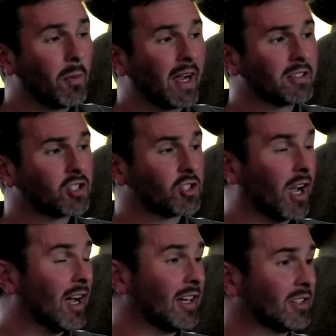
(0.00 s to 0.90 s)
my
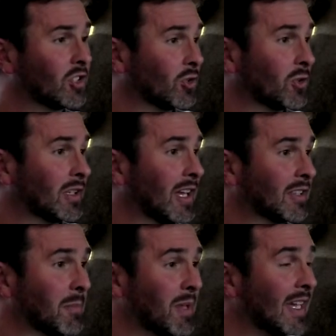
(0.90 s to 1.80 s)
children like
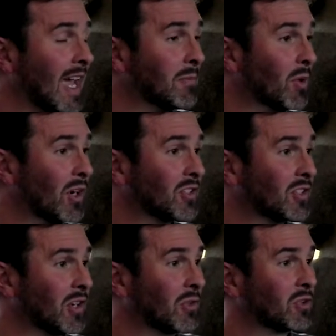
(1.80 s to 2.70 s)
the big head books,
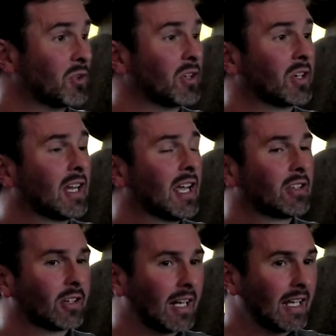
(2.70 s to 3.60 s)
you know, so they're
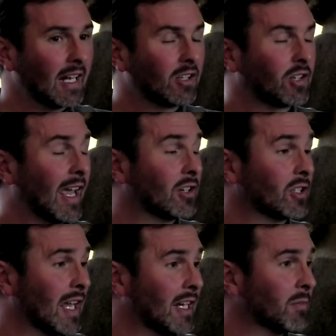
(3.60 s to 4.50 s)
getting
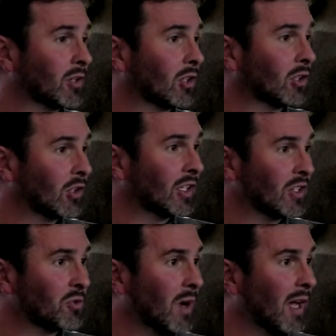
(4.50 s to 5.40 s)
entertained, but they're learning
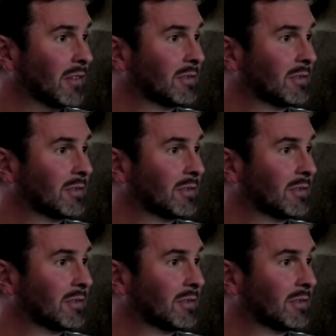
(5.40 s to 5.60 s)
as well.